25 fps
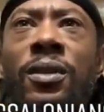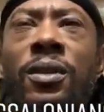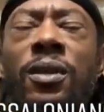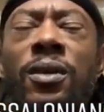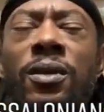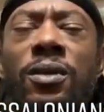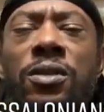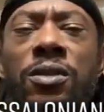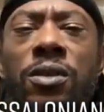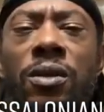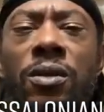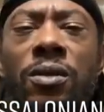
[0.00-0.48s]

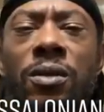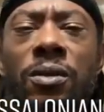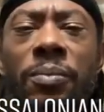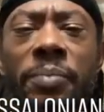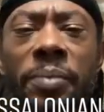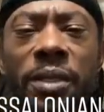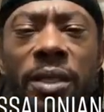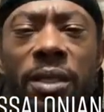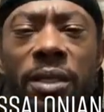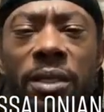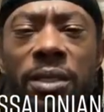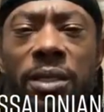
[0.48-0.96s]
there's going to
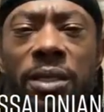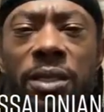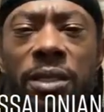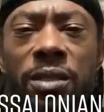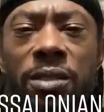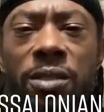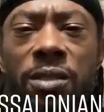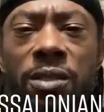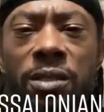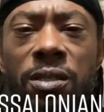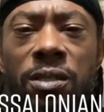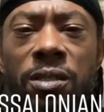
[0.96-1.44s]
be
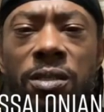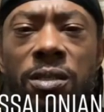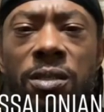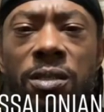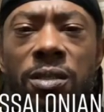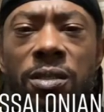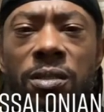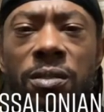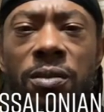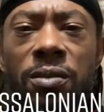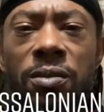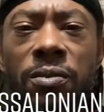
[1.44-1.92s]

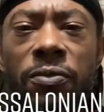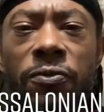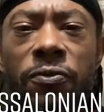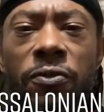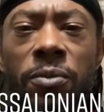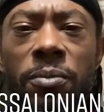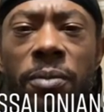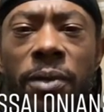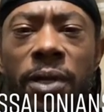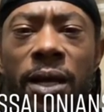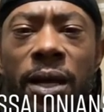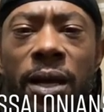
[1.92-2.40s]
distance
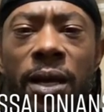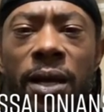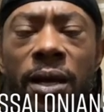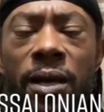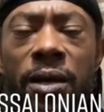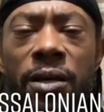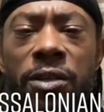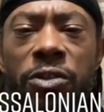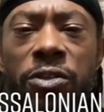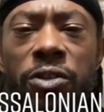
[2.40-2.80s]
from God.